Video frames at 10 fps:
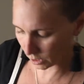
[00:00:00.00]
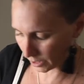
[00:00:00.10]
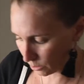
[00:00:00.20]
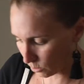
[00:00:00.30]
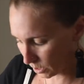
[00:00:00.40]

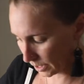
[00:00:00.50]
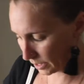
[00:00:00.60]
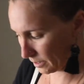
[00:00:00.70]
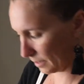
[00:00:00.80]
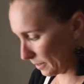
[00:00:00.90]
thought.
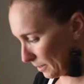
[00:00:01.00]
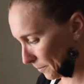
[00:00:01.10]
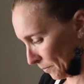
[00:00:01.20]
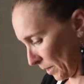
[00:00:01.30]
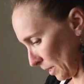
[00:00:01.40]

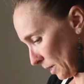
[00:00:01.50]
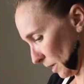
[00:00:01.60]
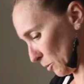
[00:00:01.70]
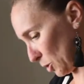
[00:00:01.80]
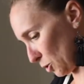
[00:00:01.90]

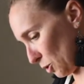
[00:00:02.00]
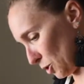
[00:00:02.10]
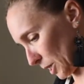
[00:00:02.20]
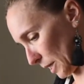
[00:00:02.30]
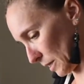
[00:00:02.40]
That was 2
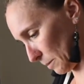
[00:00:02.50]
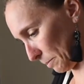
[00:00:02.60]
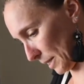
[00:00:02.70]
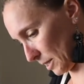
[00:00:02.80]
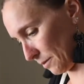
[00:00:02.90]
jars,
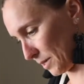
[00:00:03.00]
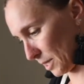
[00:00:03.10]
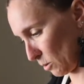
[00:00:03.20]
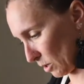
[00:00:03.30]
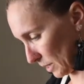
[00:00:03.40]
plus I've
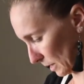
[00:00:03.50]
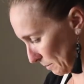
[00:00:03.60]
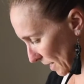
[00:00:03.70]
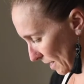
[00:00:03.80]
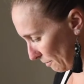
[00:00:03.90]
still got some
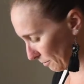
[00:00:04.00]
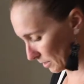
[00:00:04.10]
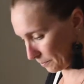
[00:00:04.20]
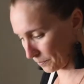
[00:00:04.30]
left.